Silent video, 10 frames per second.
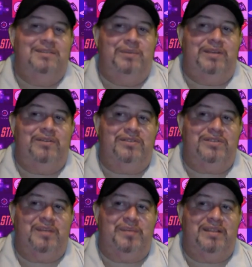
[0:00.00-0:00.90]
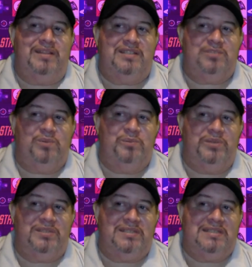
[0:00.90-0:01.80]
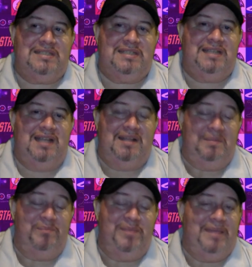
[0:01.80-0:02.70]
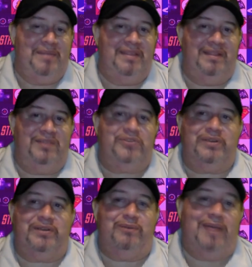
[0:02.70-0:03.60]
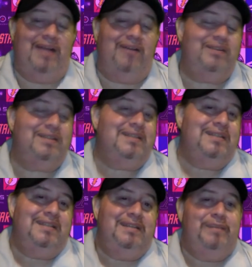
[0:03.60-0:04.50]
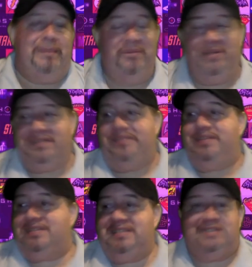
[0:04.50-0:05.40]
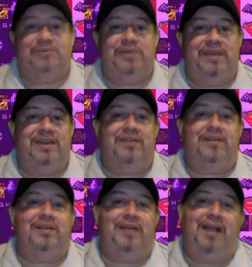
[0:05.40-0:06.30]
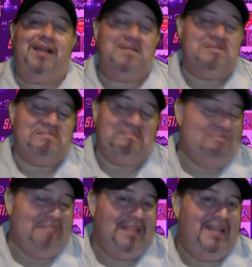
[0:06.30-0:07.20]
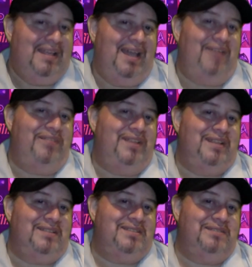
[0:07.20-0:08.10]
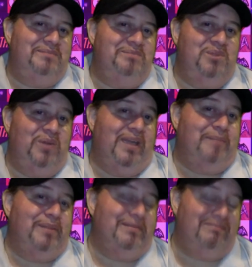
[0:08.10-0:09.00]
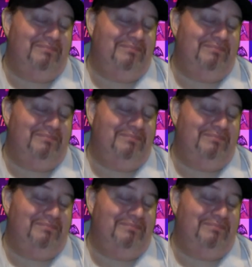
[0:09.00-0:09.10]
We know there's going to be at least one more season. Maybe they'll turn it around. Maybe the rest of this season will get good. I don't think it's great, but